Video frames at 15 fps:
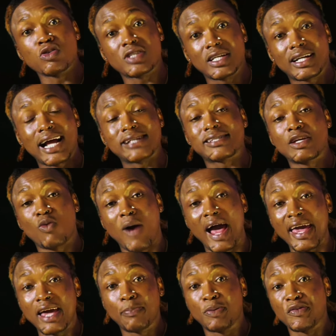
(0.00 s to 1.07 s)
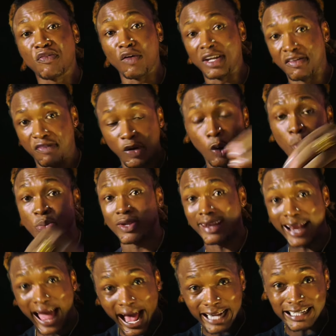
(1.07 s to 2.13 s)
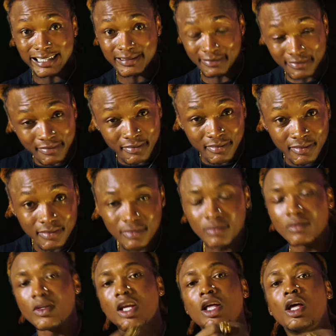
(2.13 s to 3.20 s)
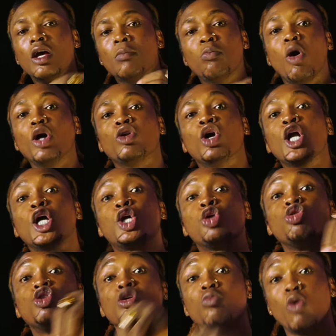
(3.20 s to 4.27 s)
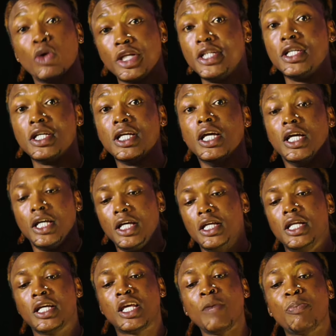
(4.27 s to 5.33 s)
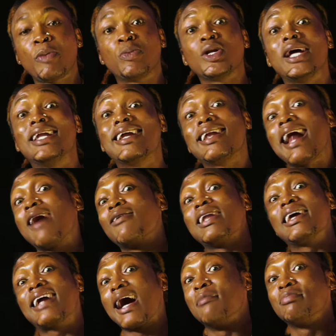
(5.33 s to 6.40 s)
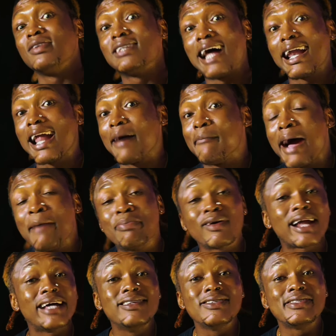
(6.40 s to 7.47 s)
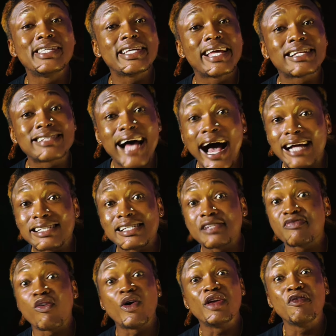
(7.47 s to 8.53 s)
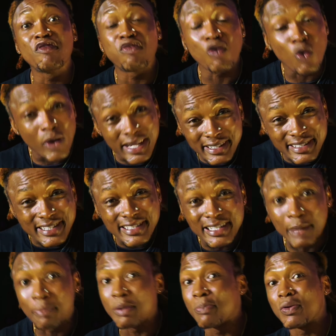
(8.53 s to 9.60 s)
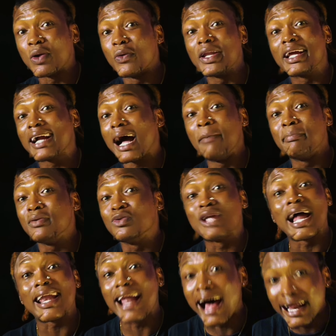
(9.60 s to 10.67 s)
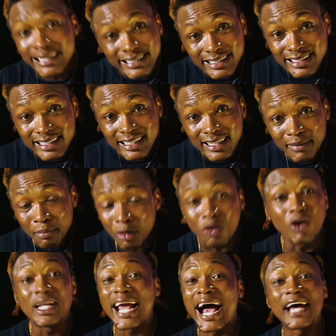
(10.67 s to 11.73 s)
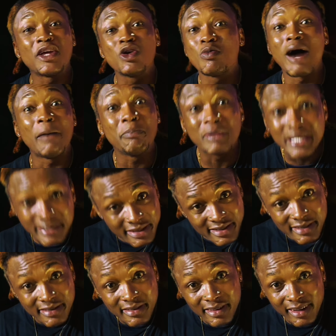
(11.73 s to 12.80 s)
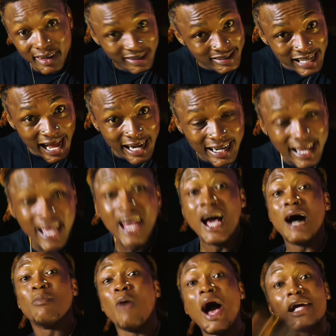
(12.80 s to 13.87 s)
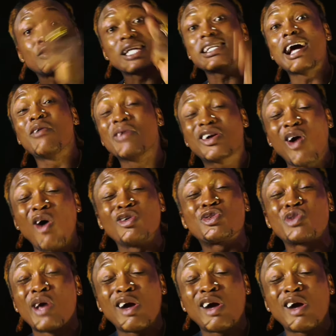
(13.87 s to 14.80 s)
person can say, why help you for developing land? But you know they give you money. If they give people the land where they can't build that land, my brother, he still gets access for influence, the people the way they can't build that land. Because they are human beings. You understand? More especially we come